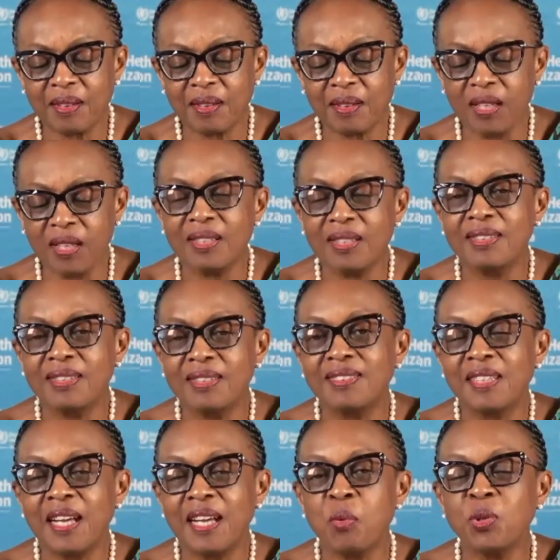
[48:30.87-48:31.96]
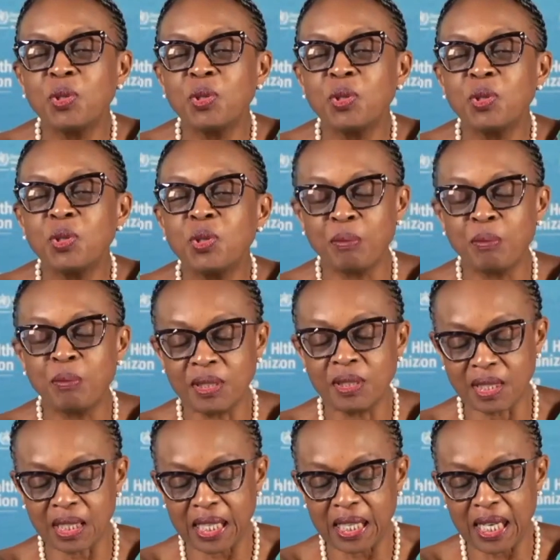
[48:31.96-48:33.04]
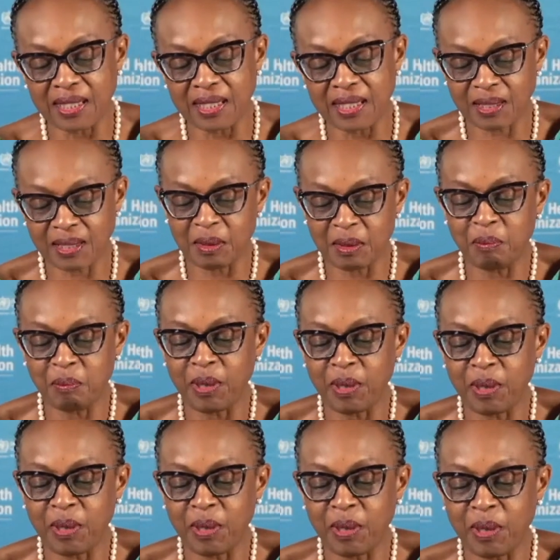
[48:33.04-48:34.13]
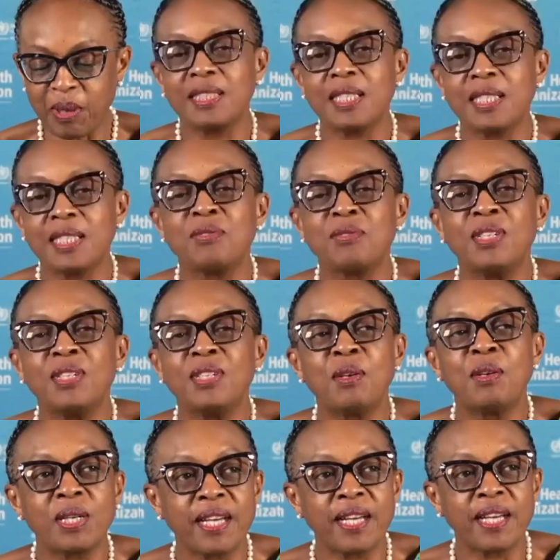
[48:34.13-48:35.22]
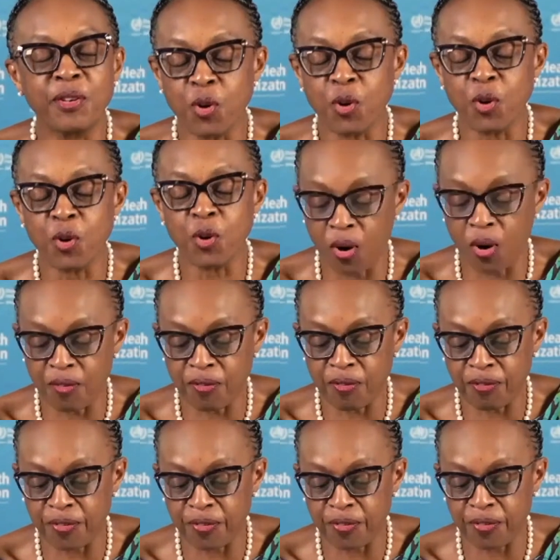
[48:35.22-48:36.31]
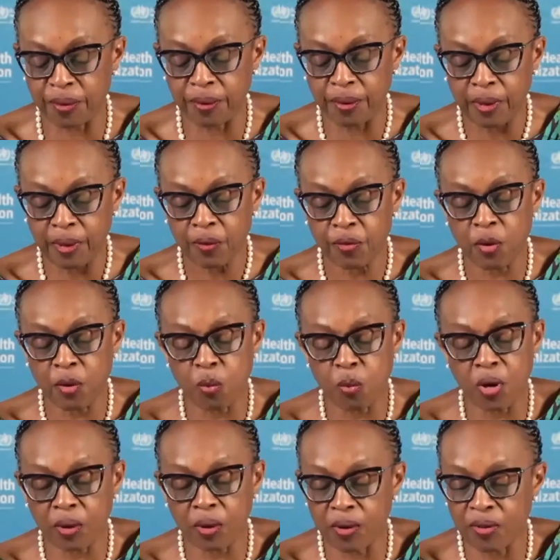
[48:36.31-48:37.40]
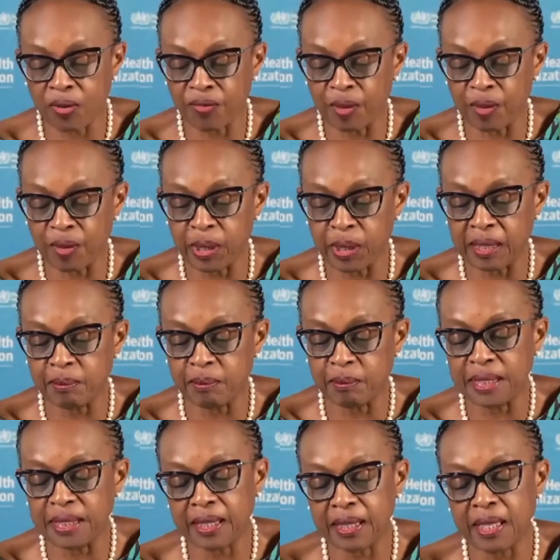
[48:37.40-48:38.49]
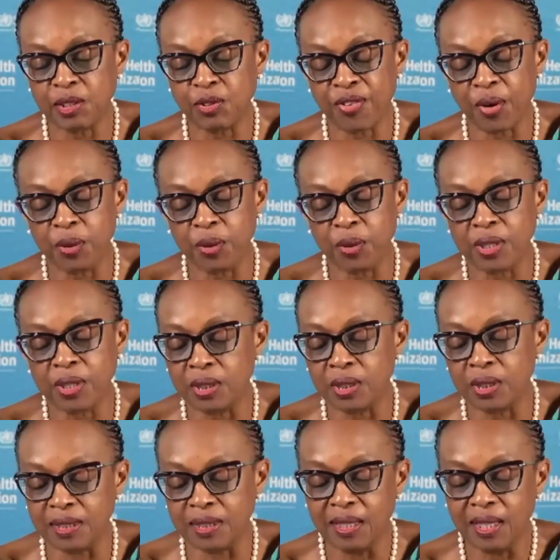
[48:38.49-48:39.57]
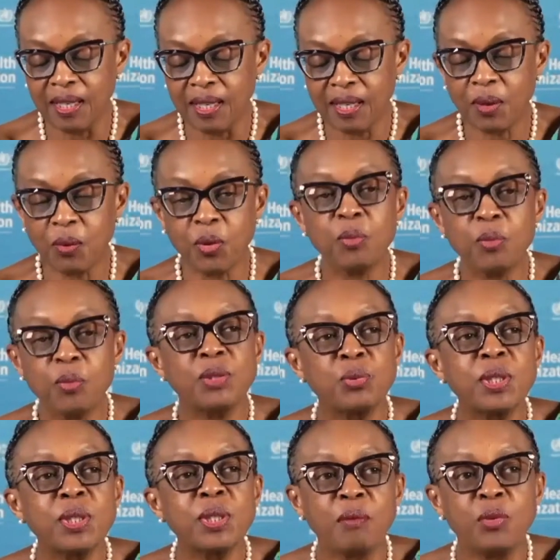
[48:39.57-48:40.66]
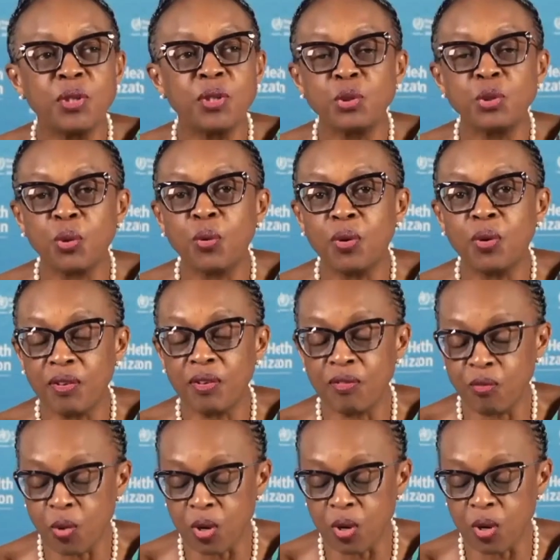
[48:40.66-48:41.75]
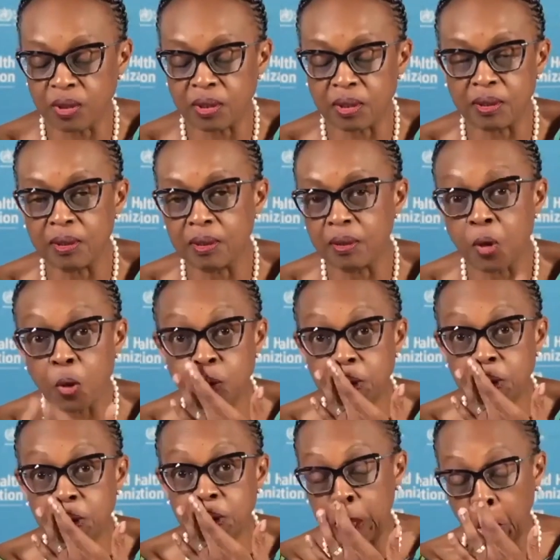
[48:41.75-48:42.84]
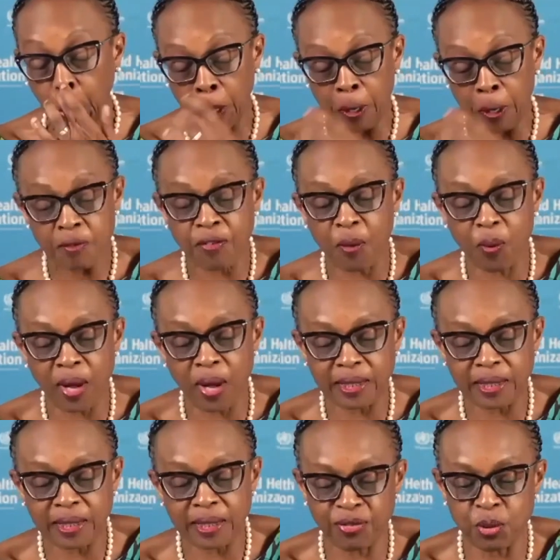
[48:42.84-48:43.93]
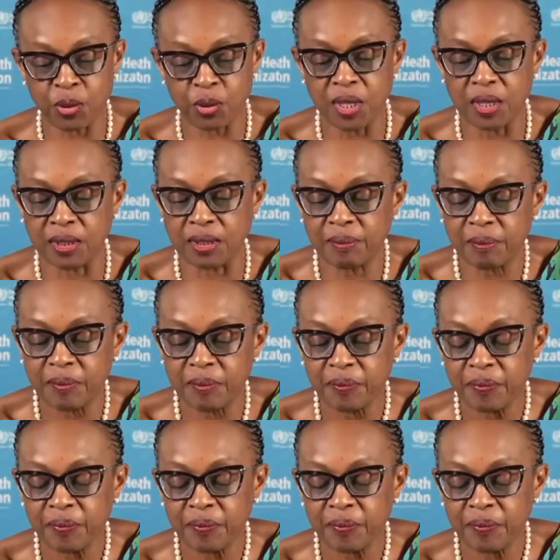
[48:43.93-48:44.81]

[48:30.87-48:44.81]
Well, I won't speak for Mr. Gates, but I'll just reveal what I know of the work of the Bill and Melinda Gates Foundation, with which we in WHO have worked closely for quite a few years.